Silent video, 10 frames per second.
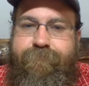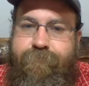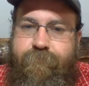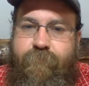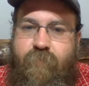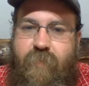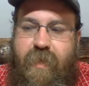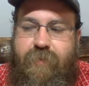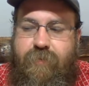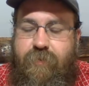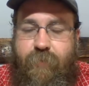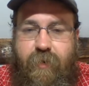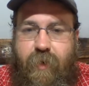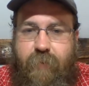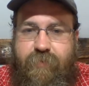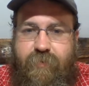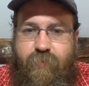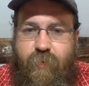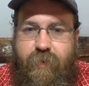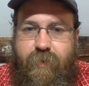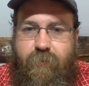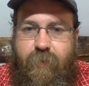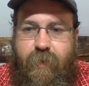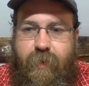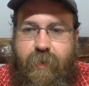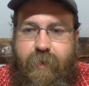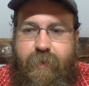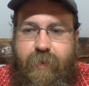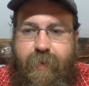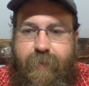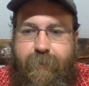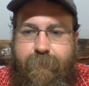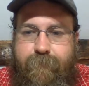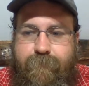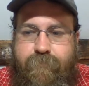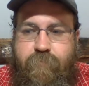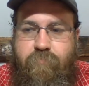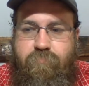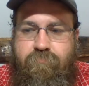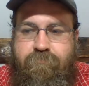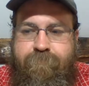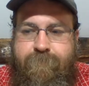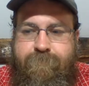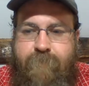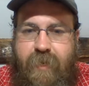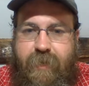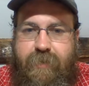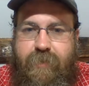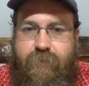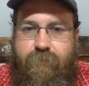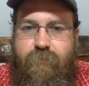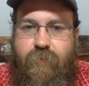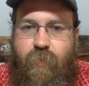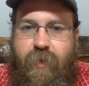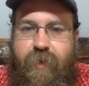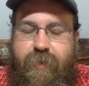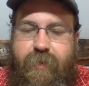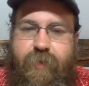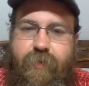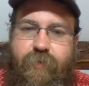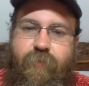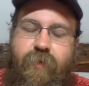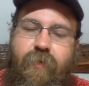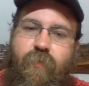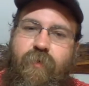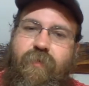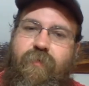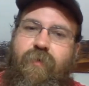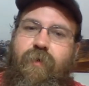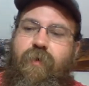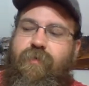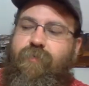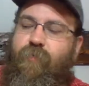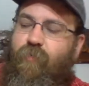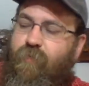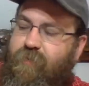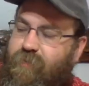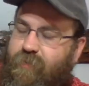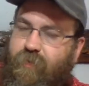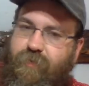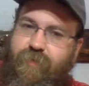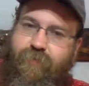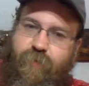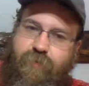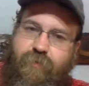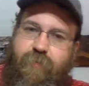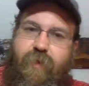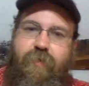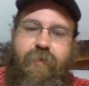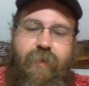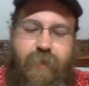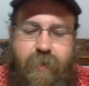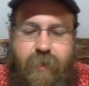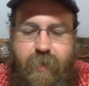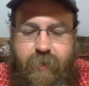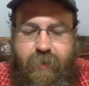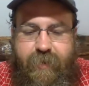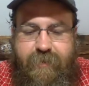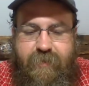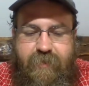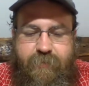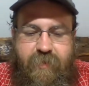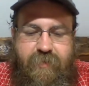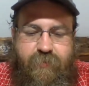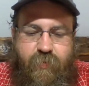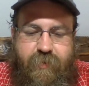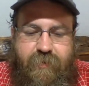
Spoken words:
These are some good options for you, and like I said, the one I think could be with some improvements. I'll talk to you first about the least expensive one.